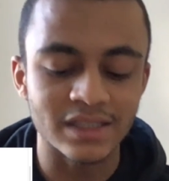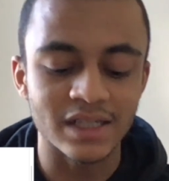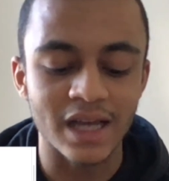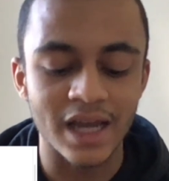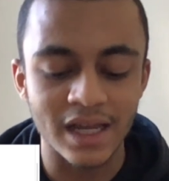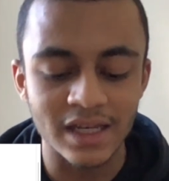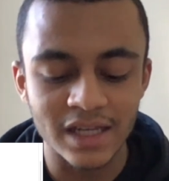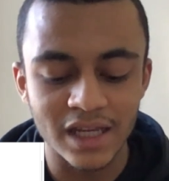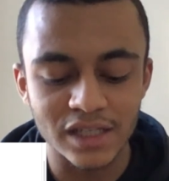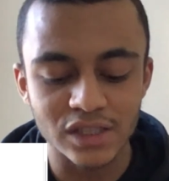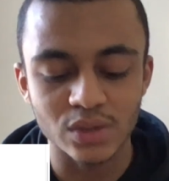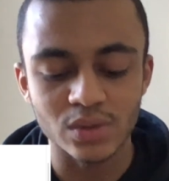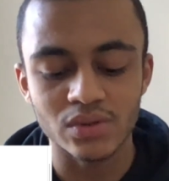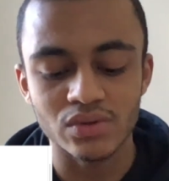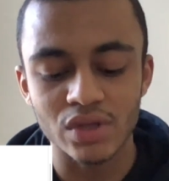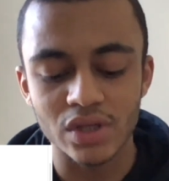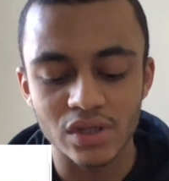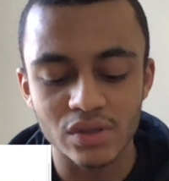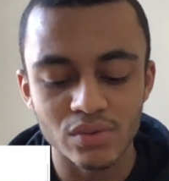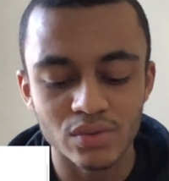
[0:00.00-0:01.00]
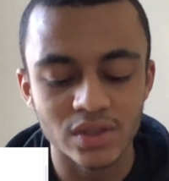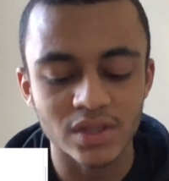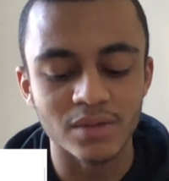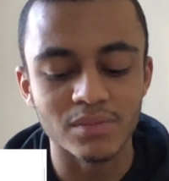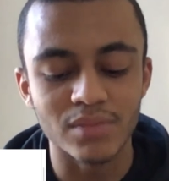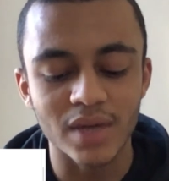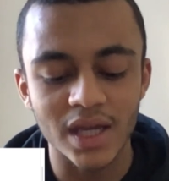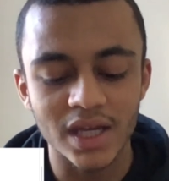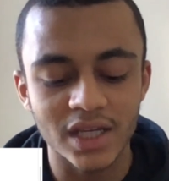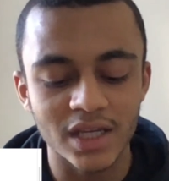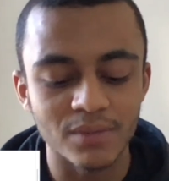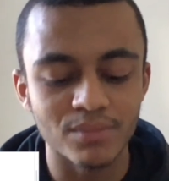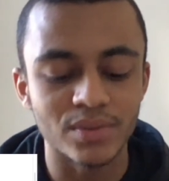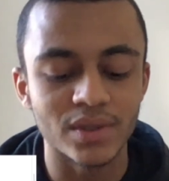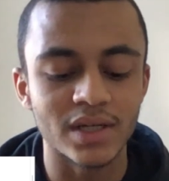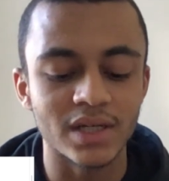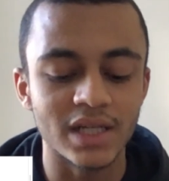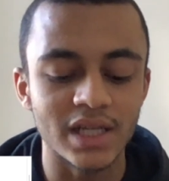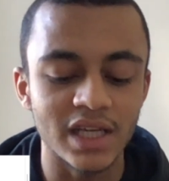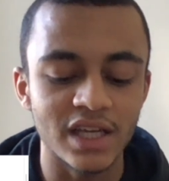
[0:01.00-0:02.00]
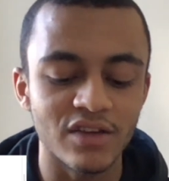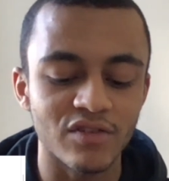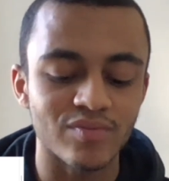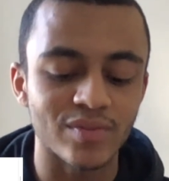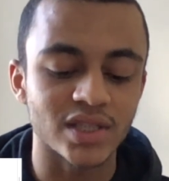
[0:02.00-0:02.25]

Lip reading: and that you think you can make it, believe me.